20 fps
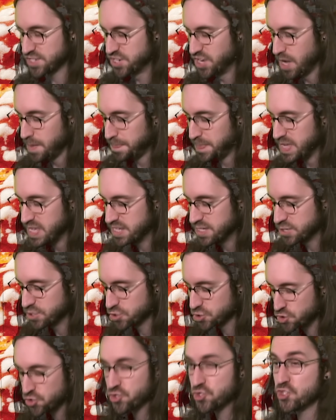up is
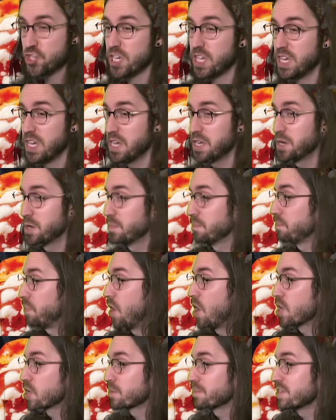chicken
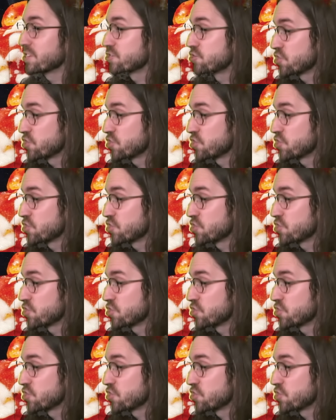Parmesan.